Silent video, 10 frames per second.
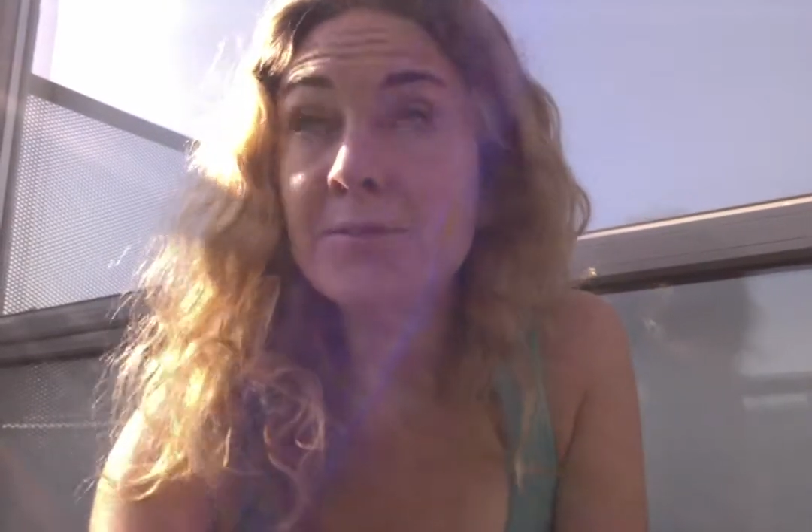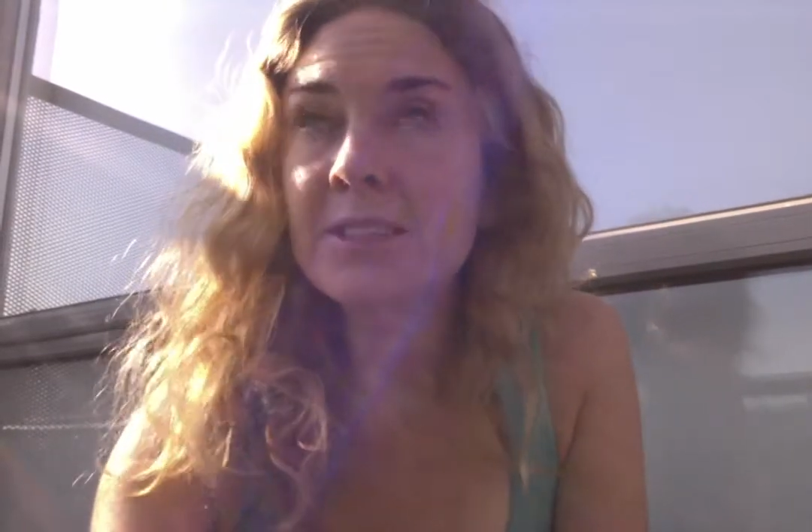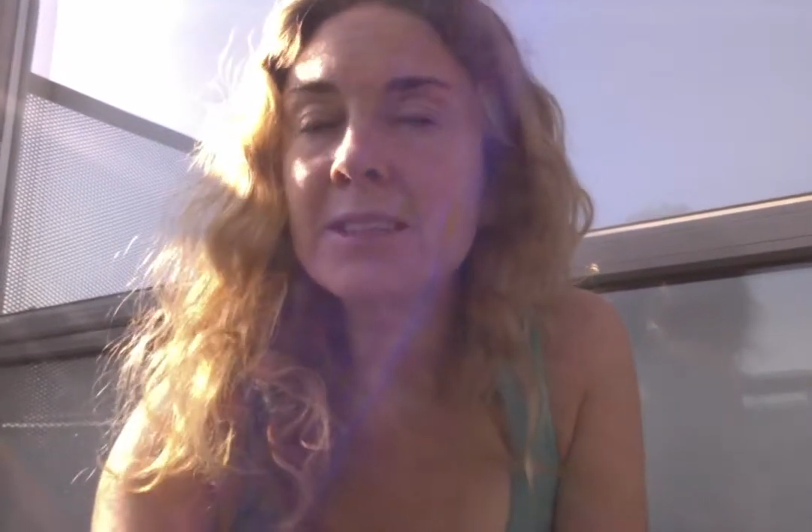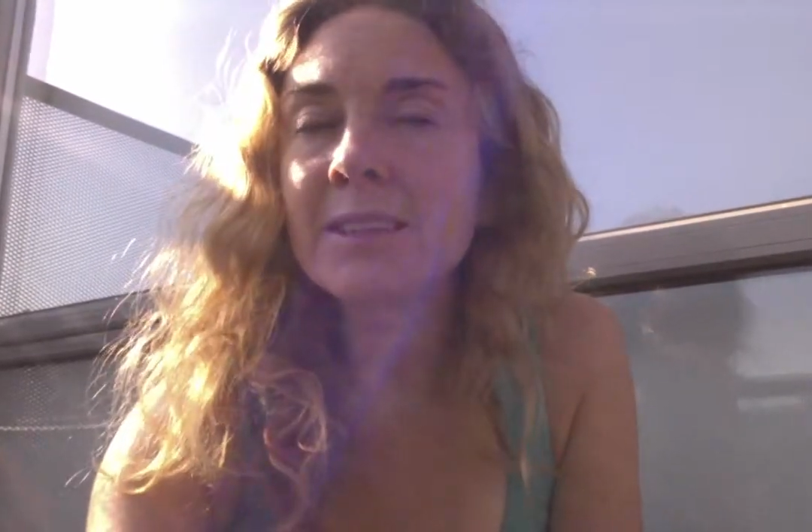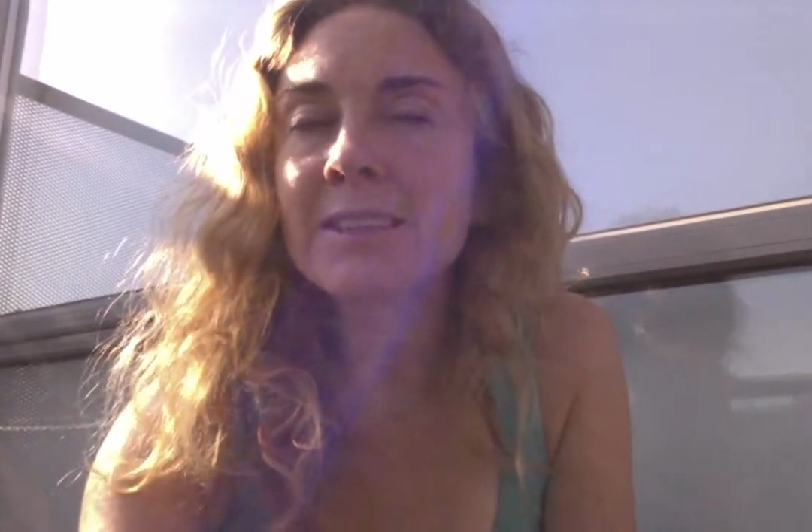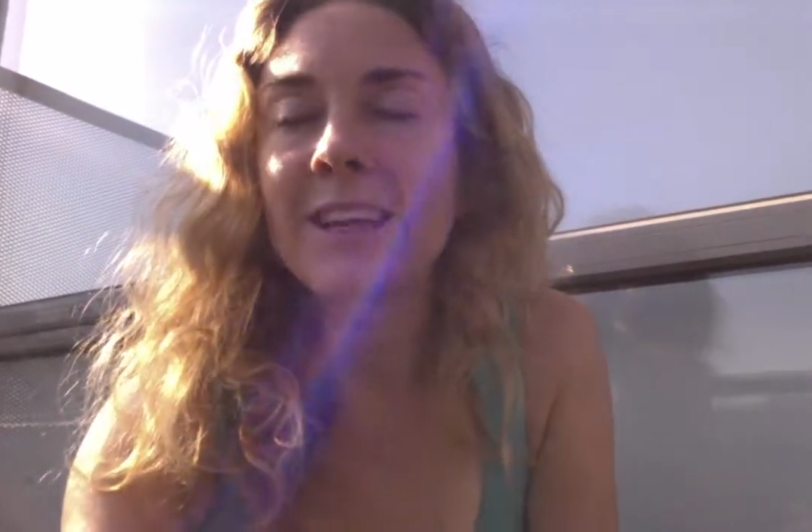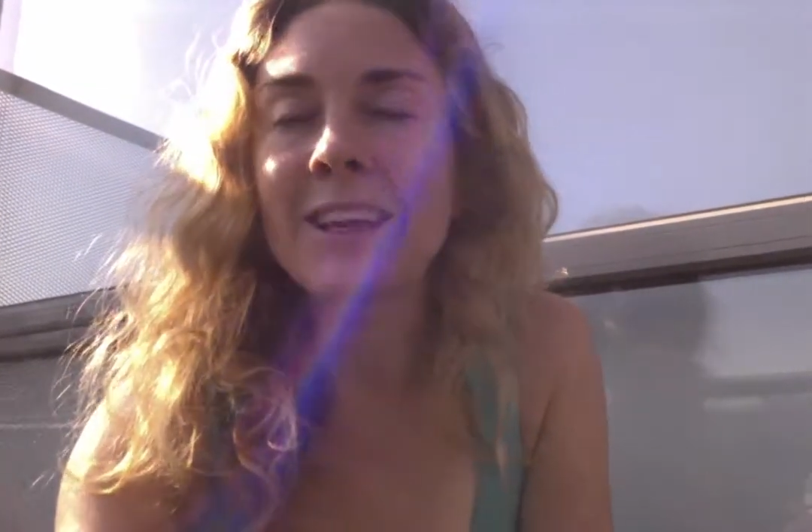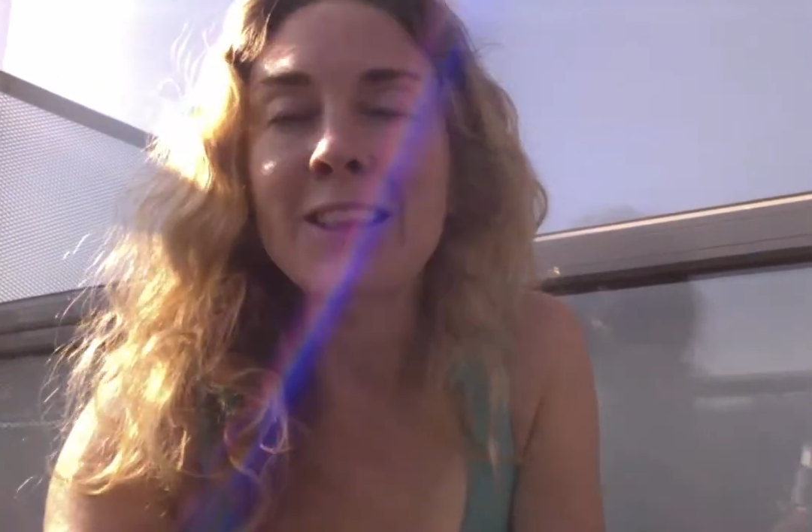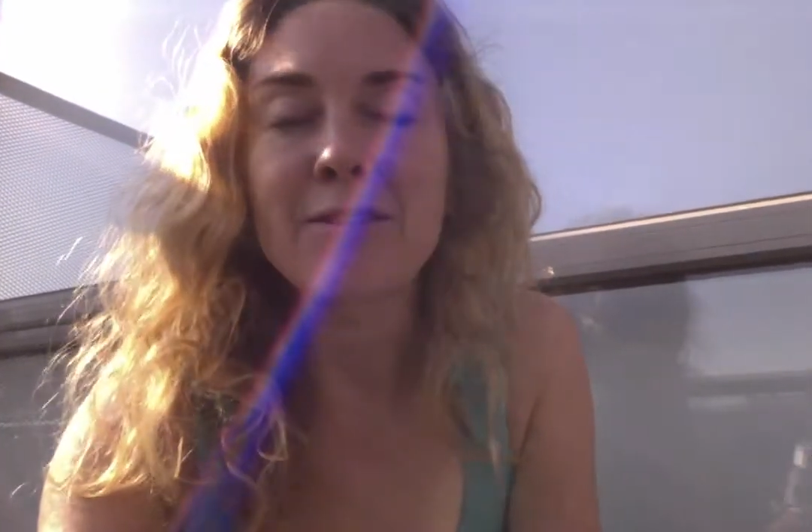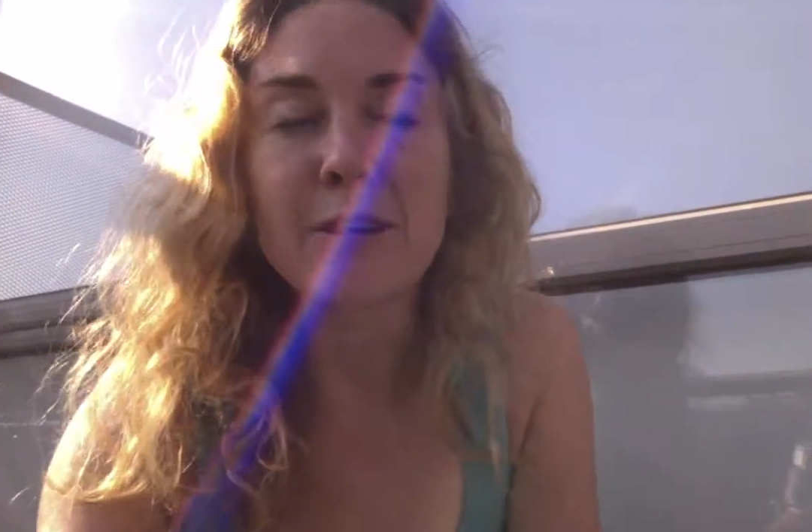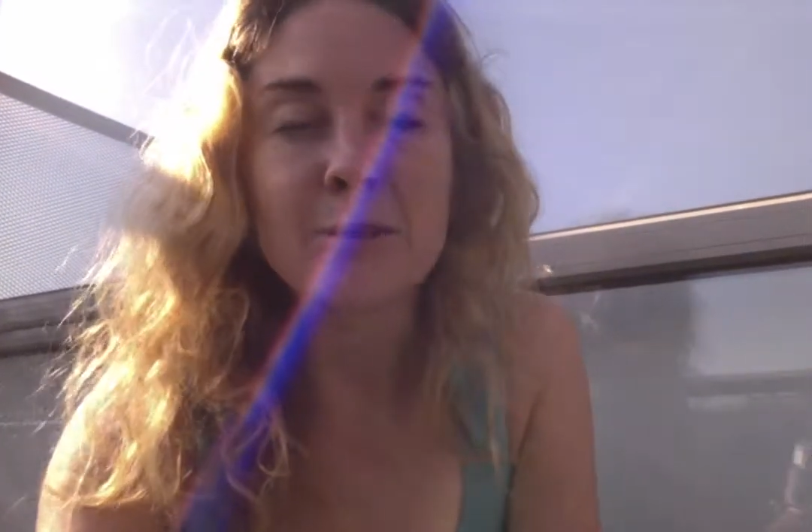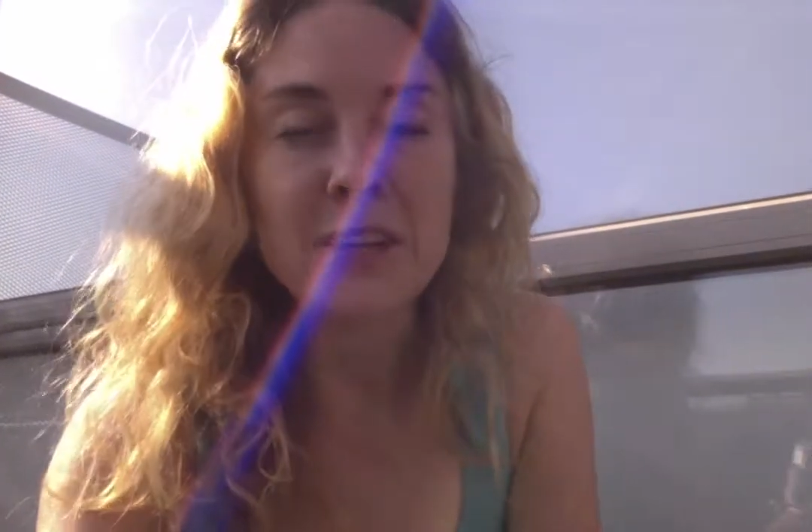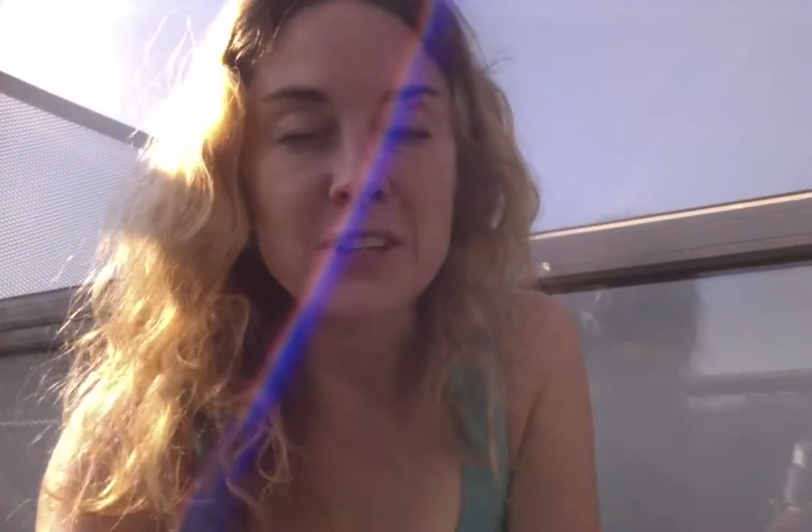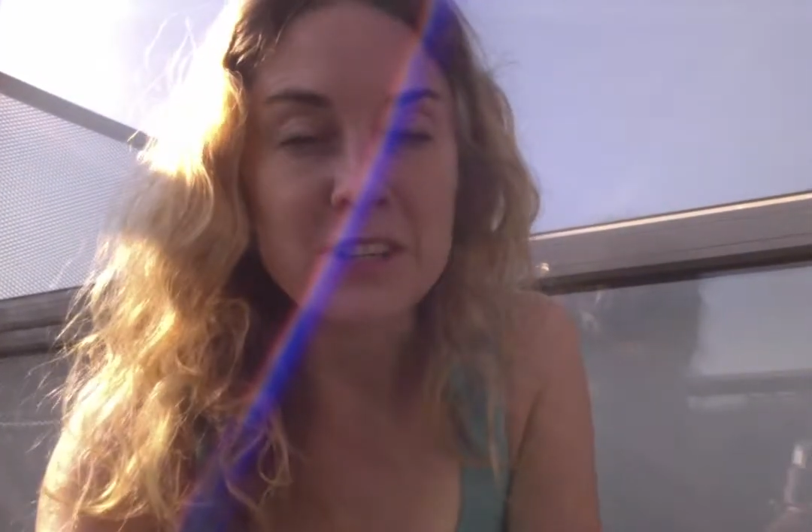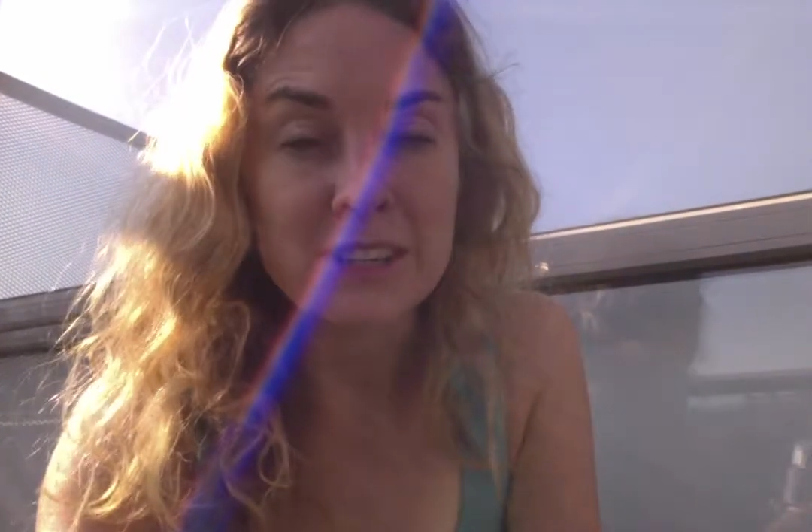facilitating the
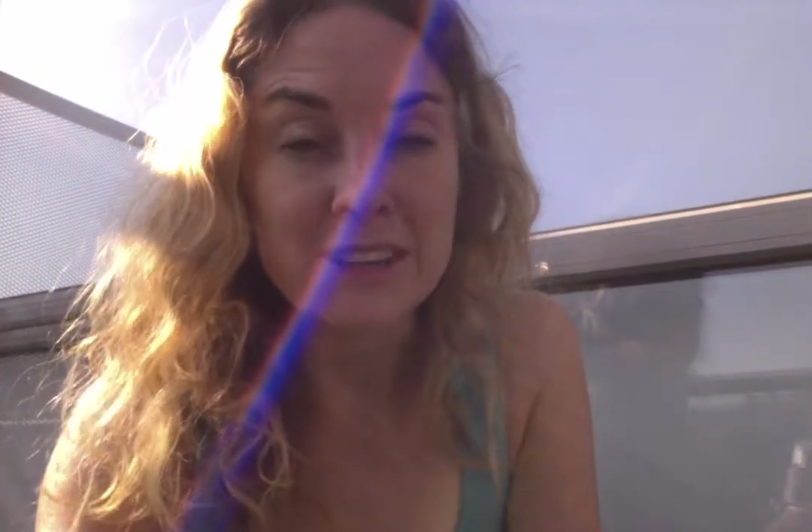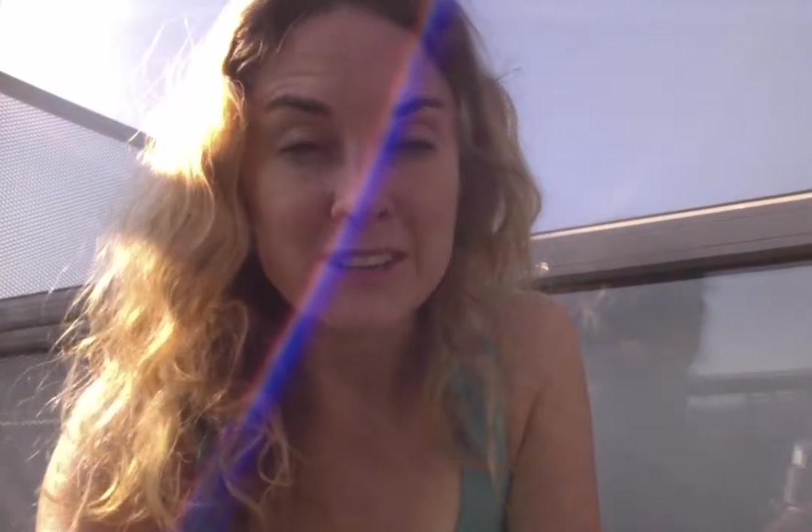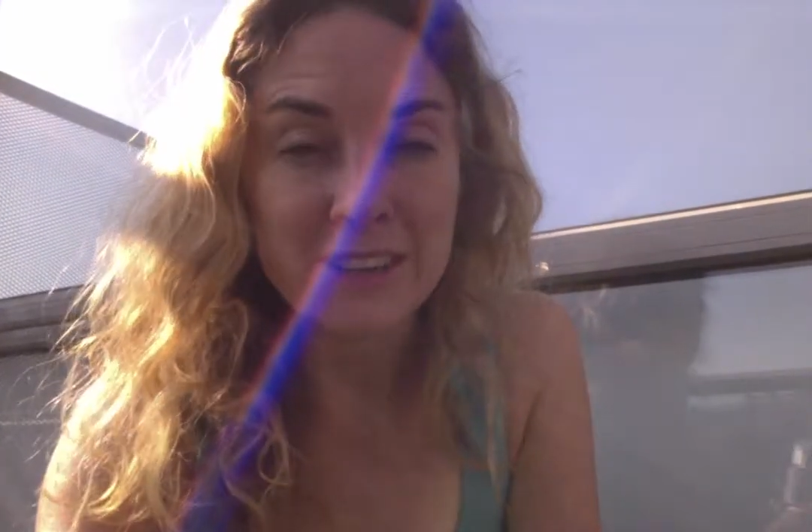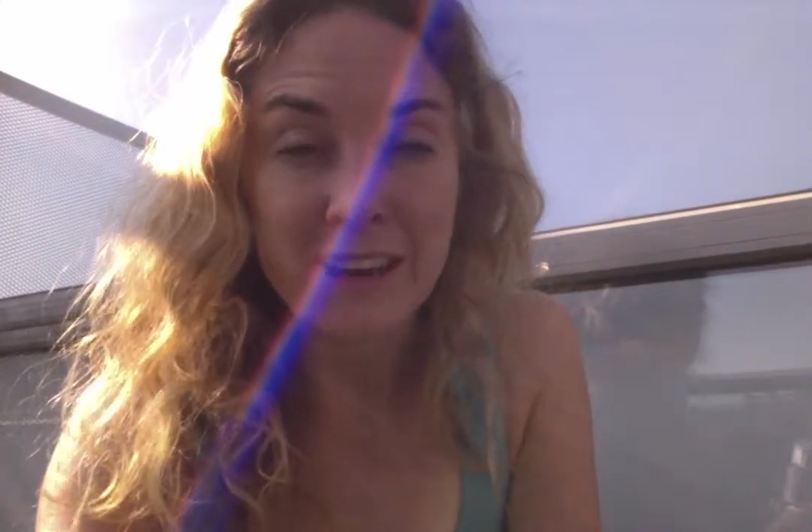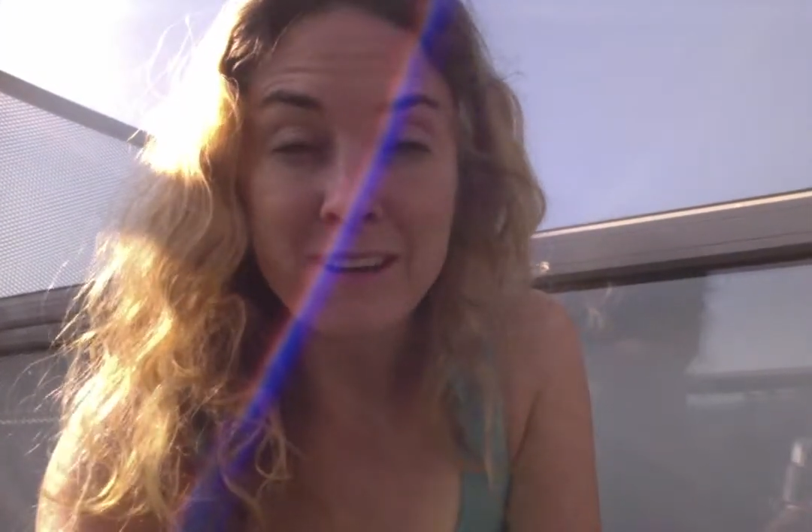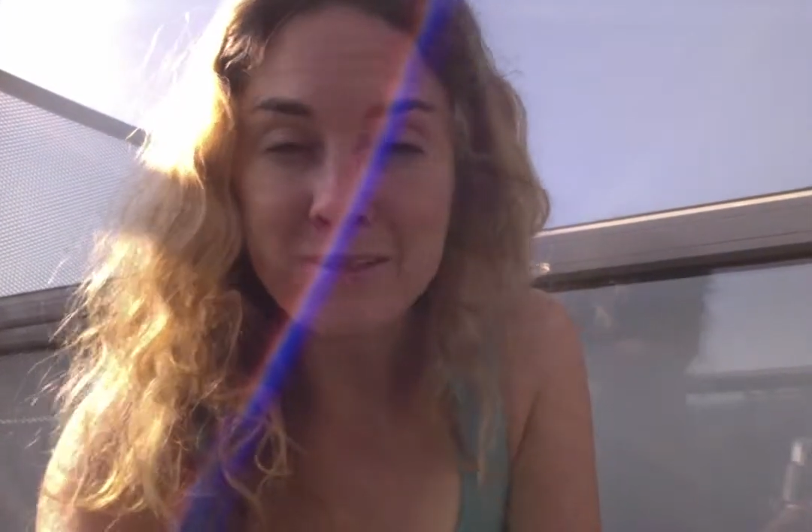foundation yesterday.